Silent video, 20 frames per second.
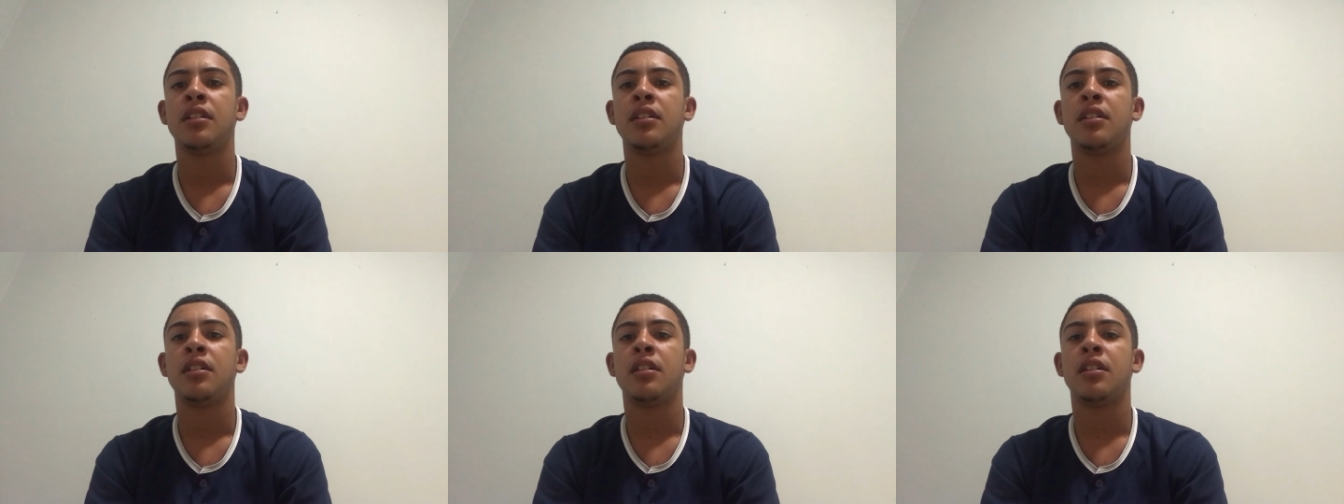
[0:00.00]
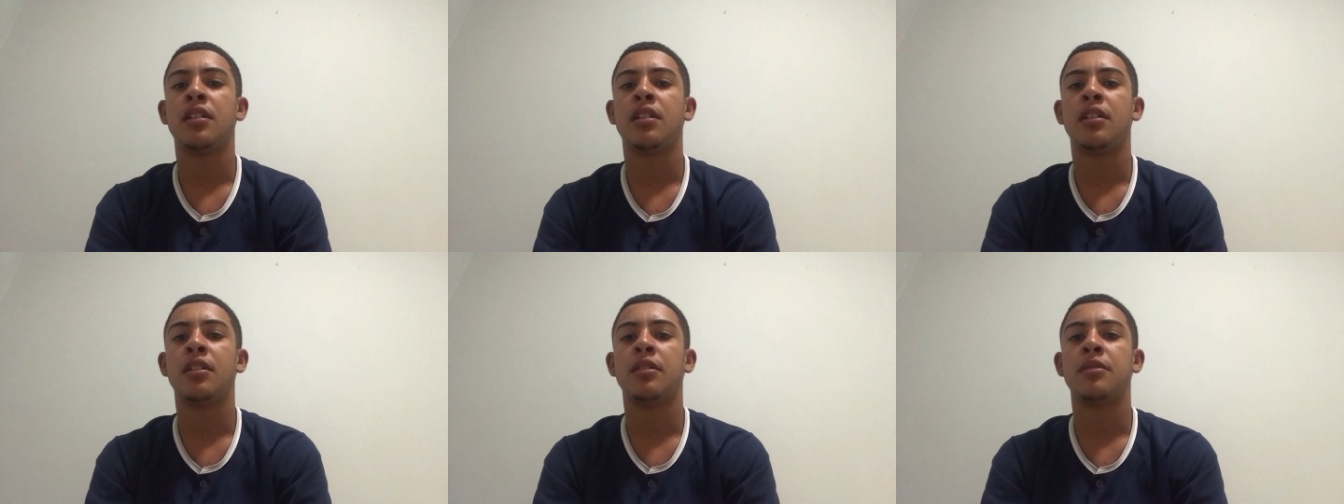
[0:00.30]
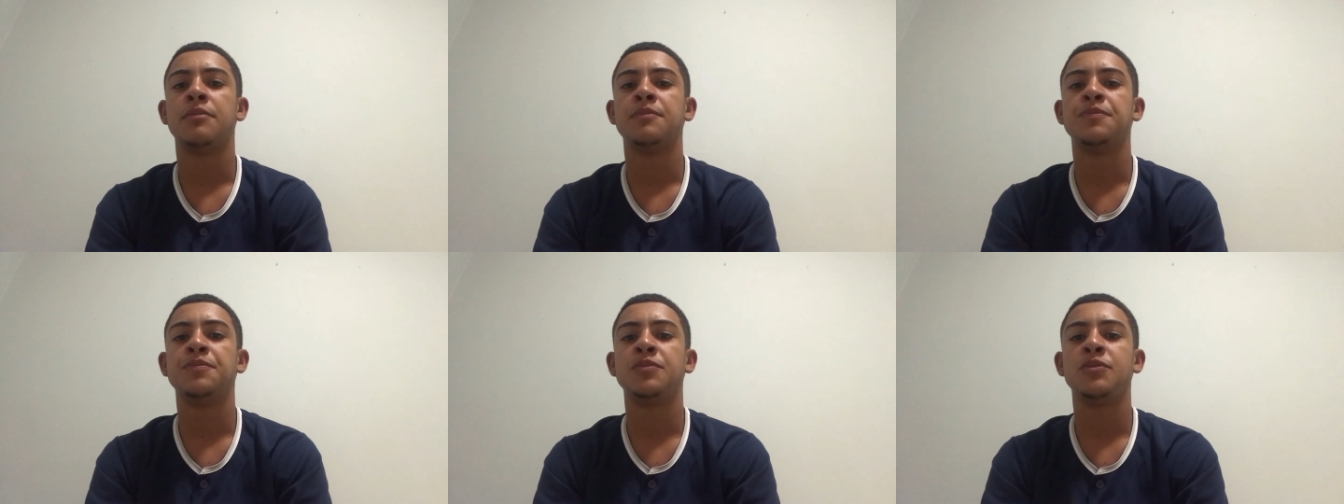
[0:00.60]

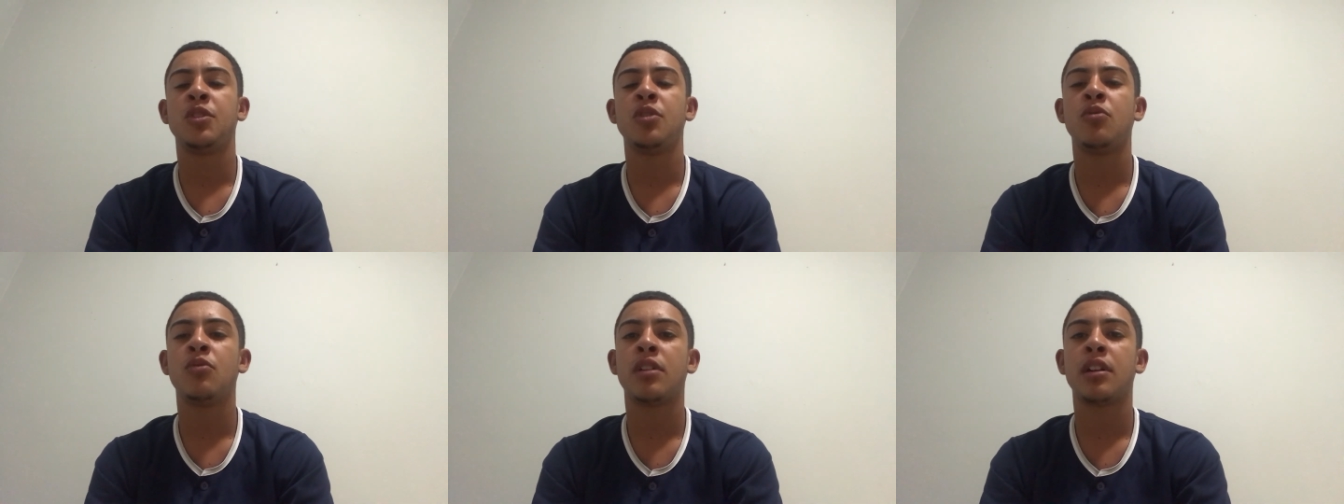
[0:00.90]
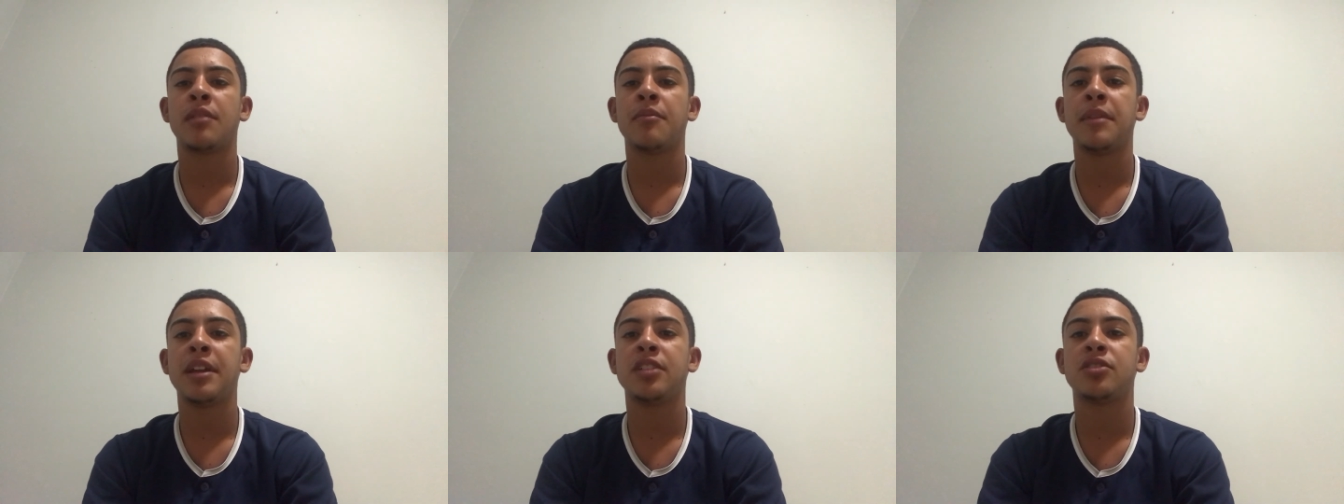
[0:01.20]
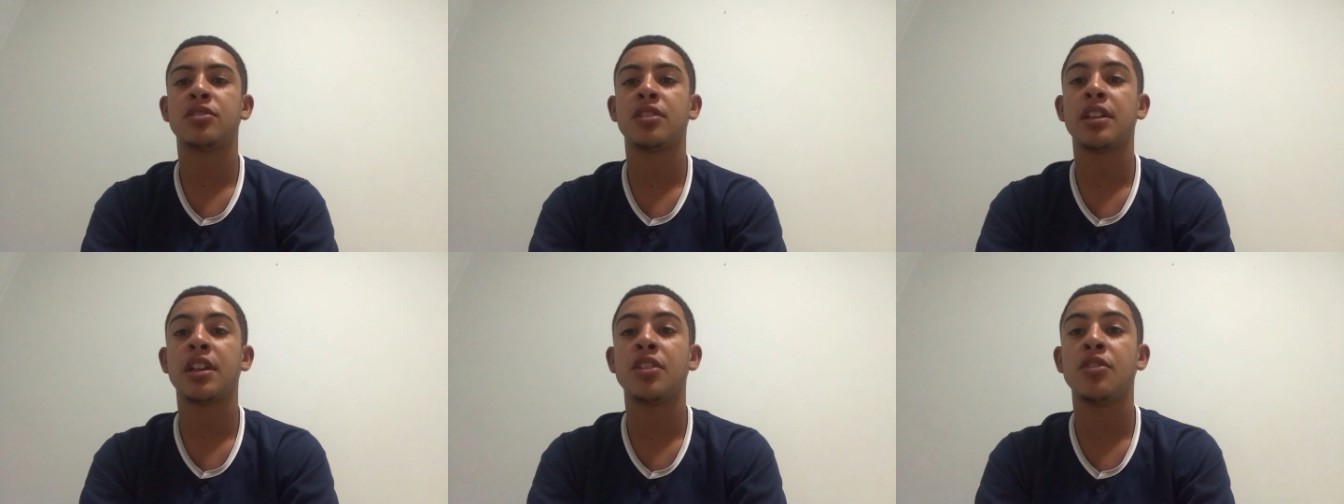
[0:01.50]
You want to make
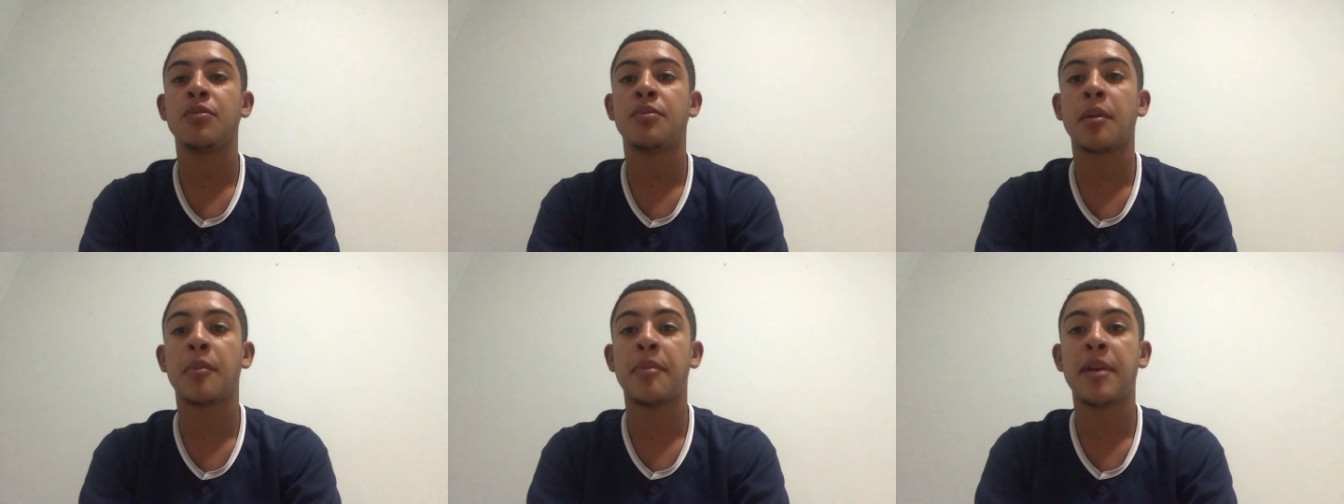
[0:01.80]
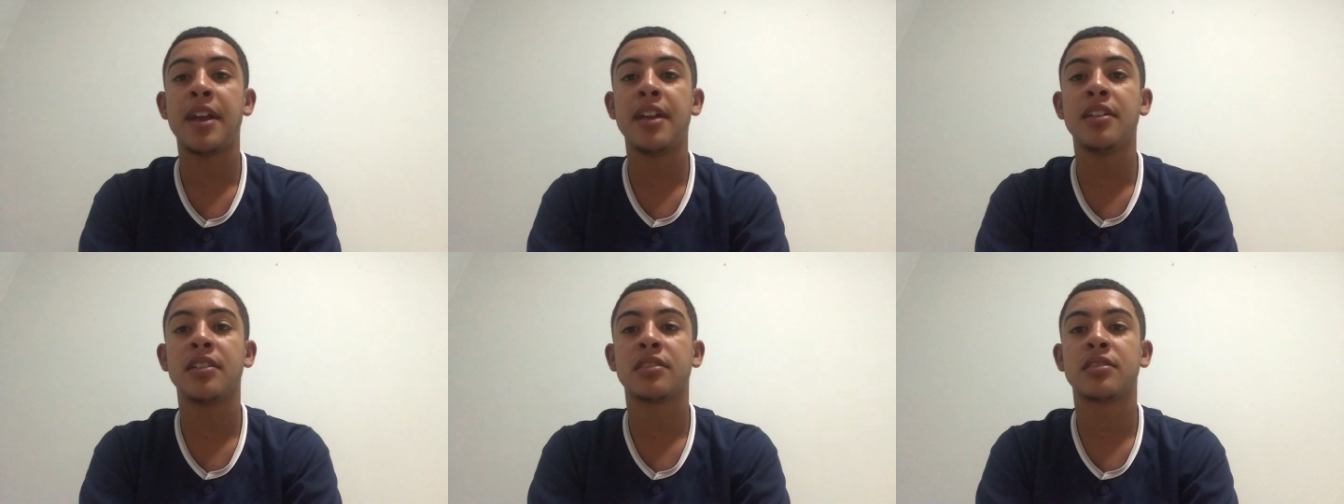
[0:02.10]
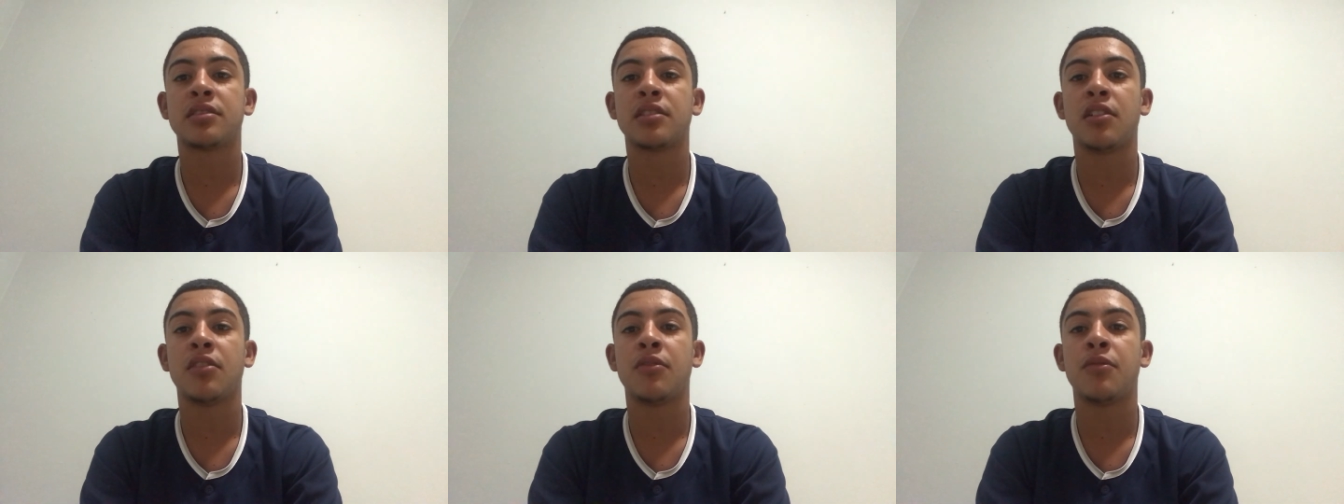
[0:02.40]
sure that you prepare
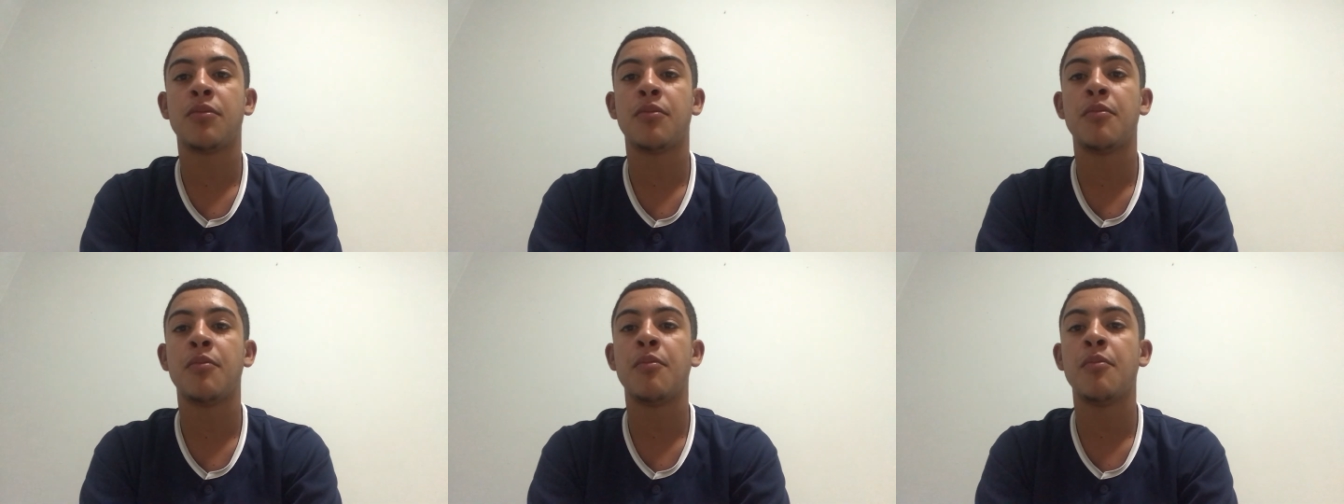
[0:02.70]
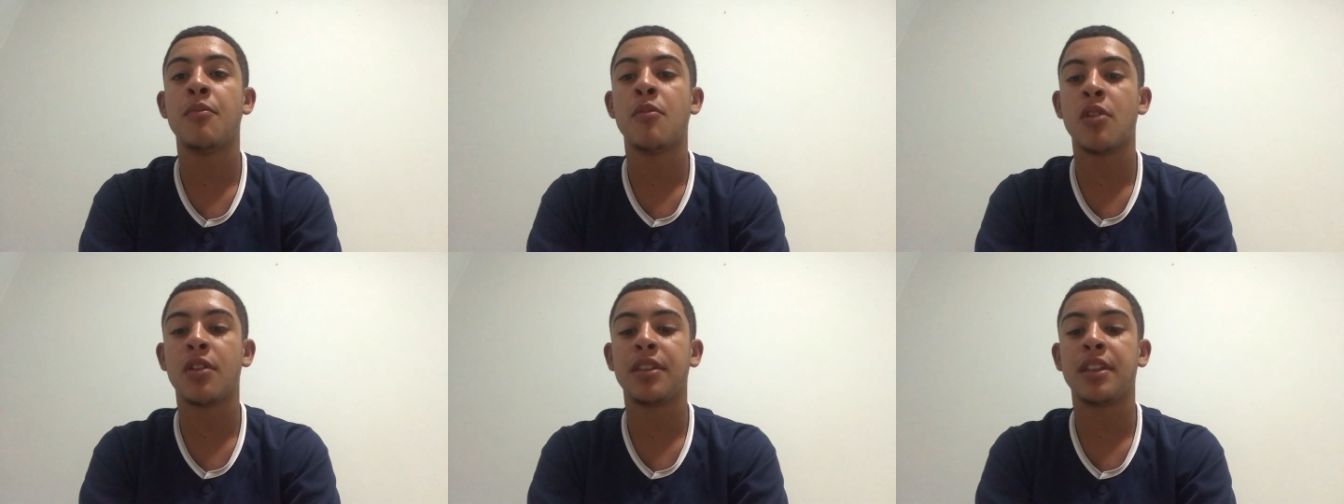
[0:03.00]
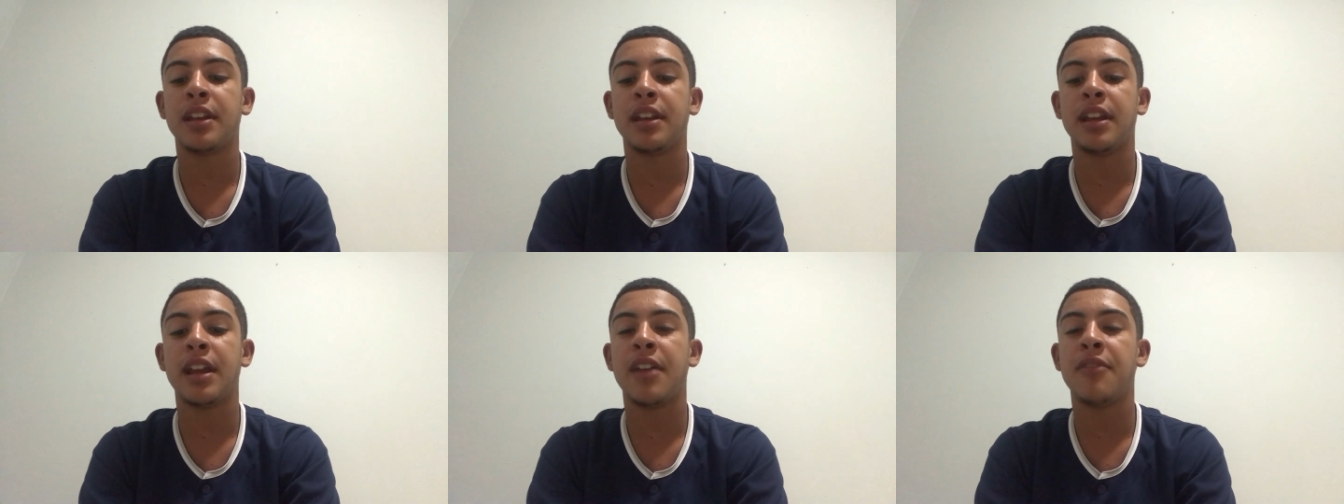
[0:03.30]
yourself more
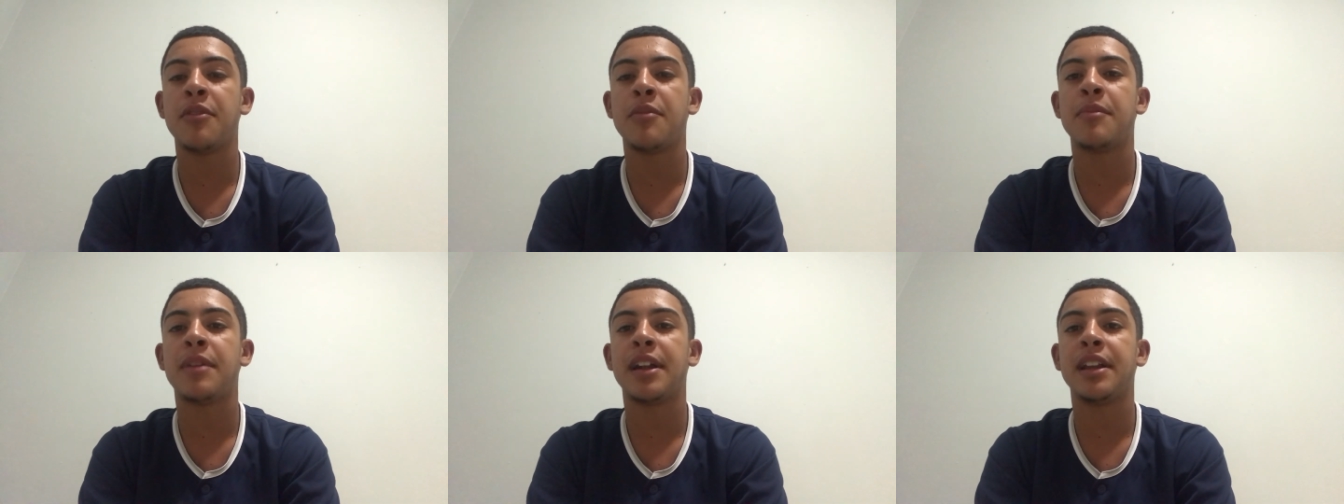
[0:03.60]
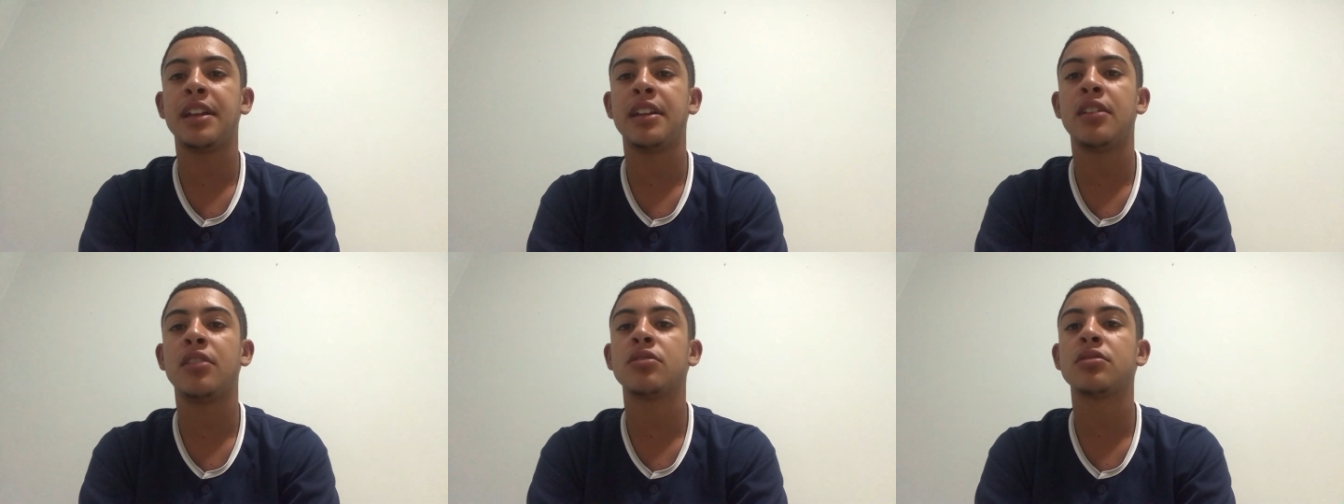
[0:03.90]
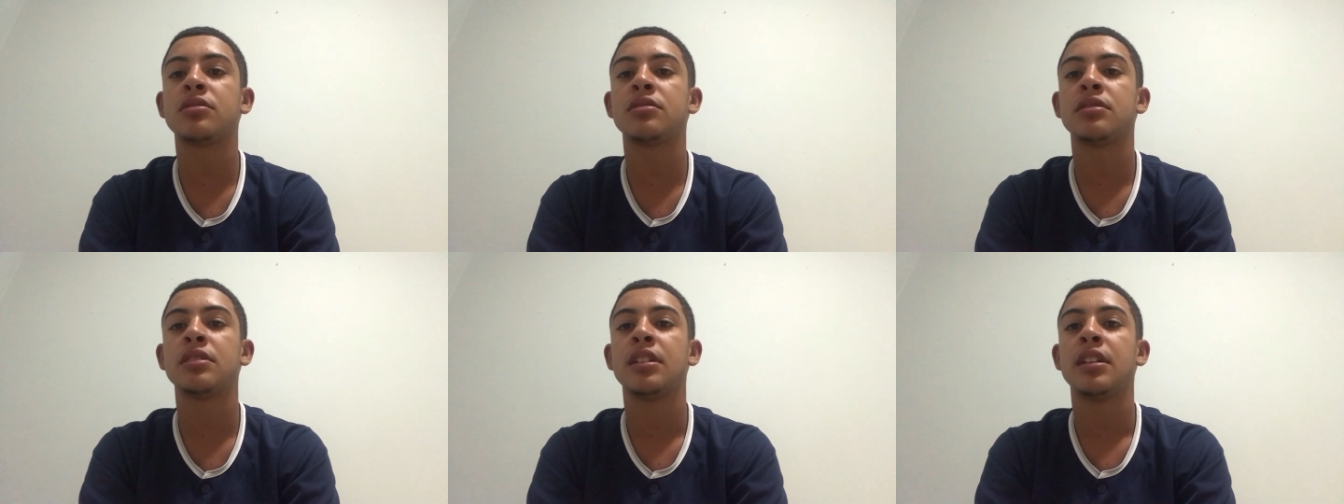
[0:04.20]
than everybody
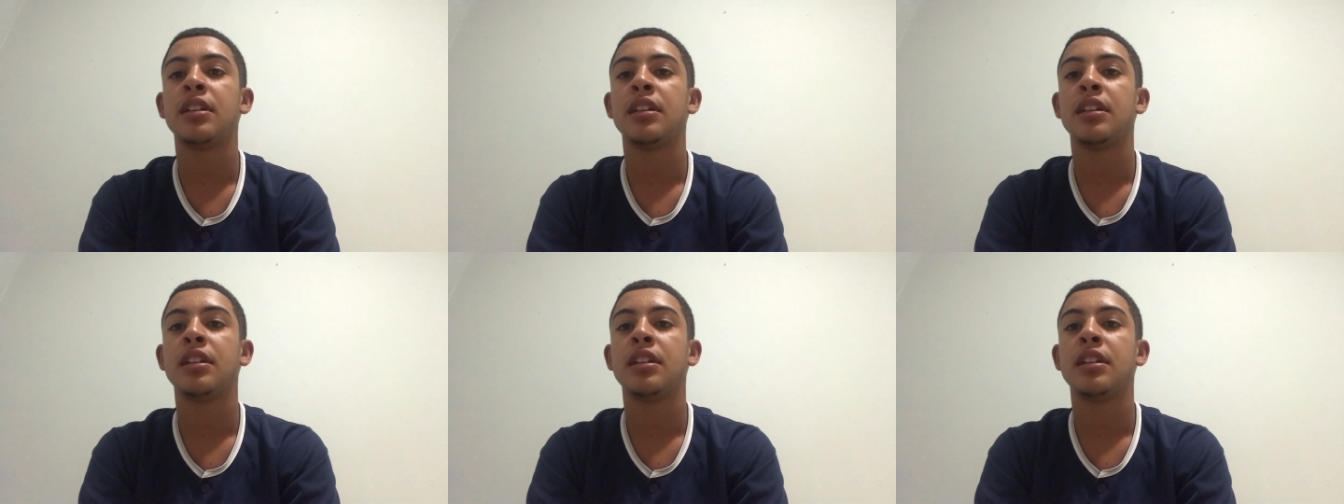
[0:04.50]
else